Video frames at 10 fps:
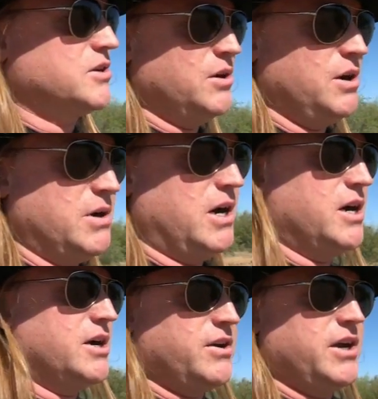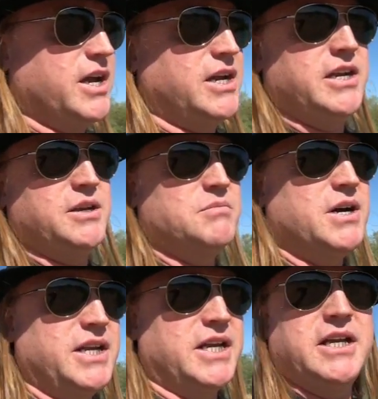"Oh, I'm hungry, I need
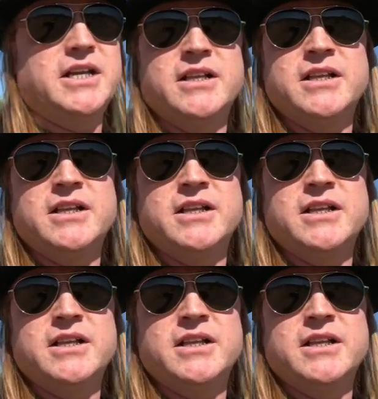money,"